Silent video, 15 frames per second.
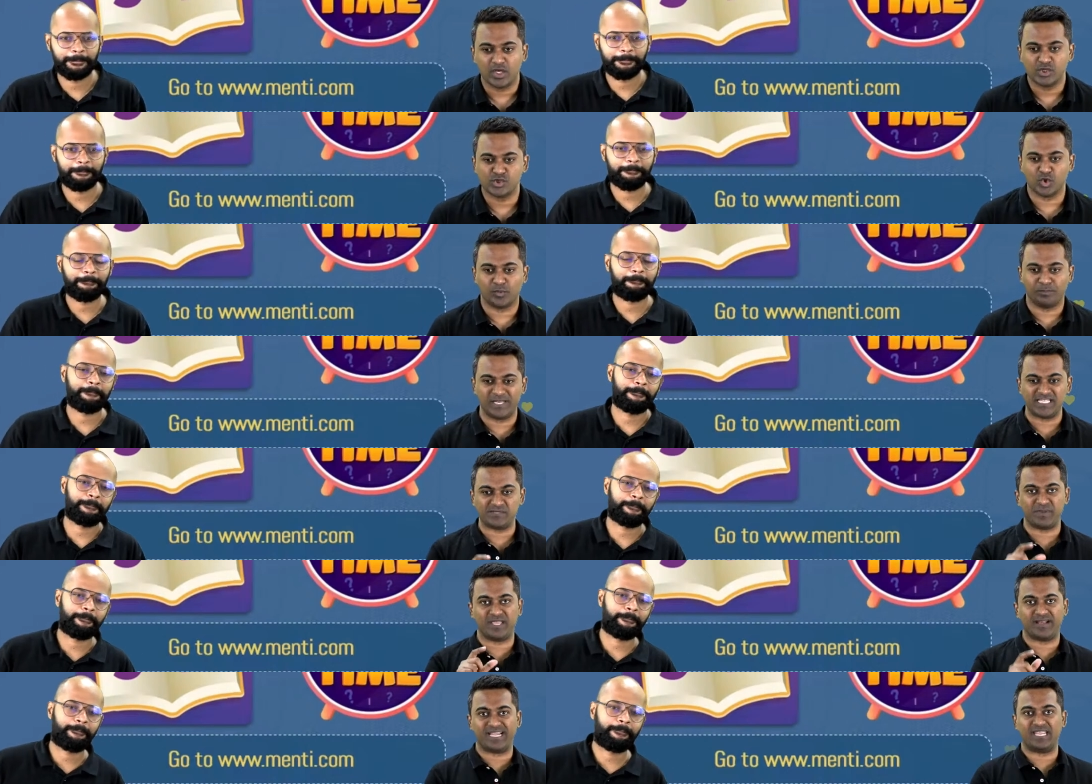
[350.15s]
Speaker 1: So
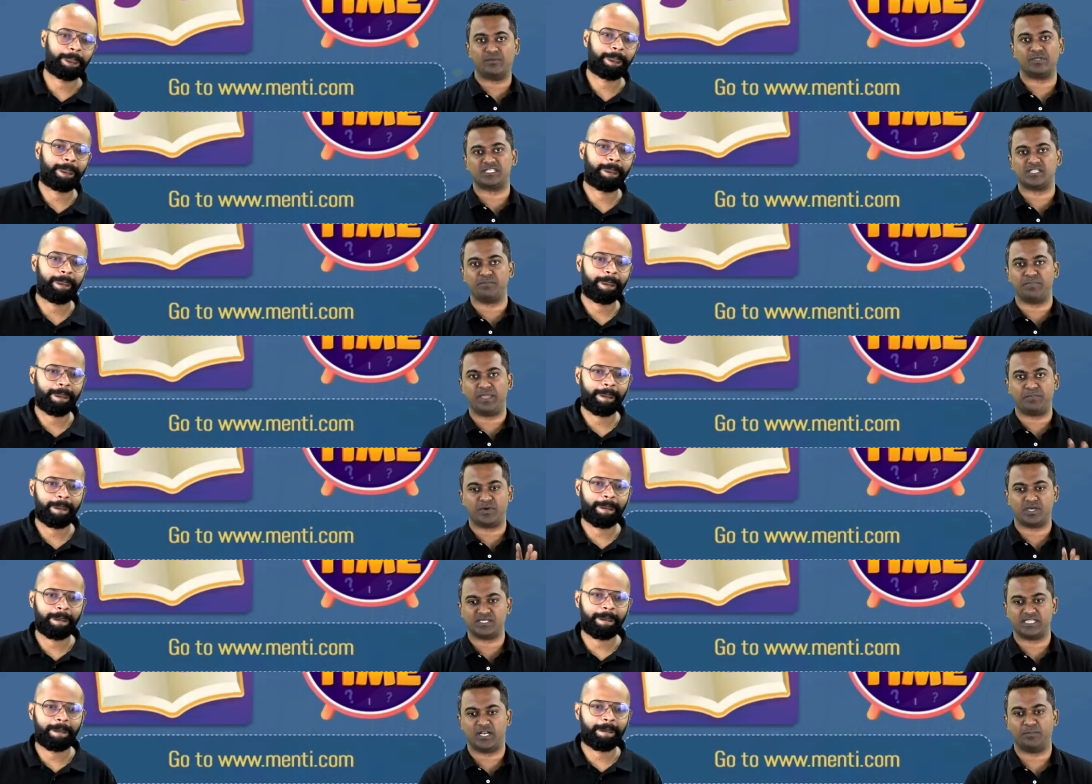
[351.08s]
please be ready with some
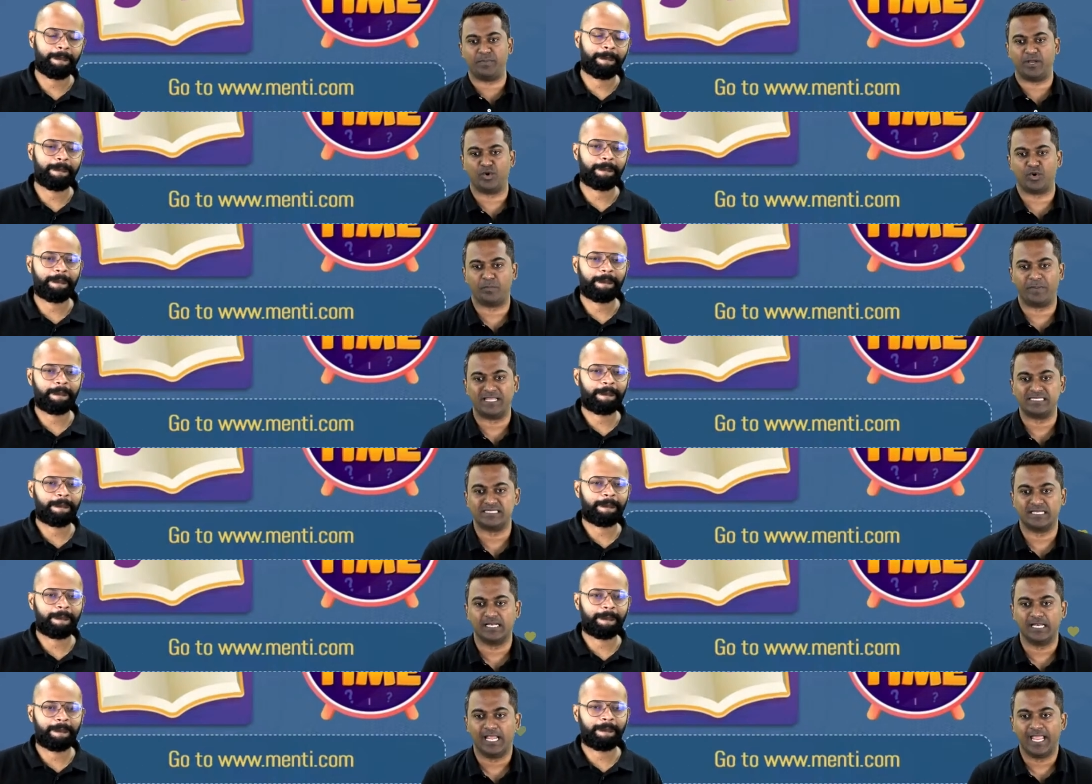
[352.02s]
papers and a pen or a
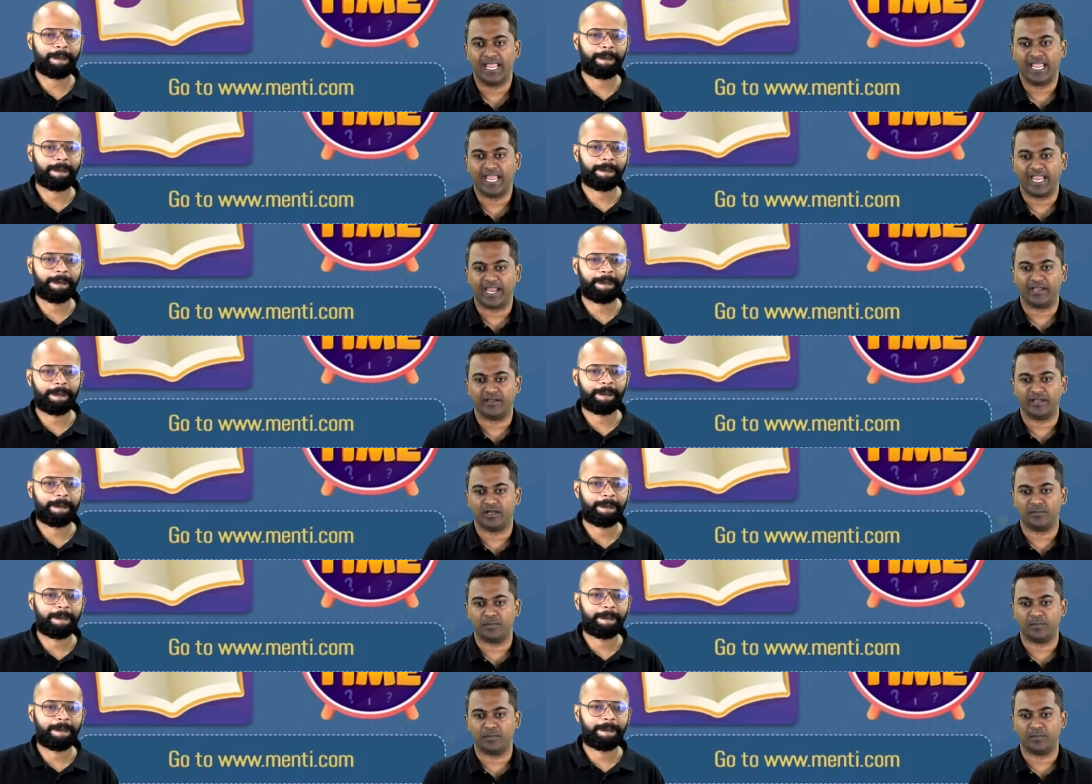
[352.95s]
pencil and,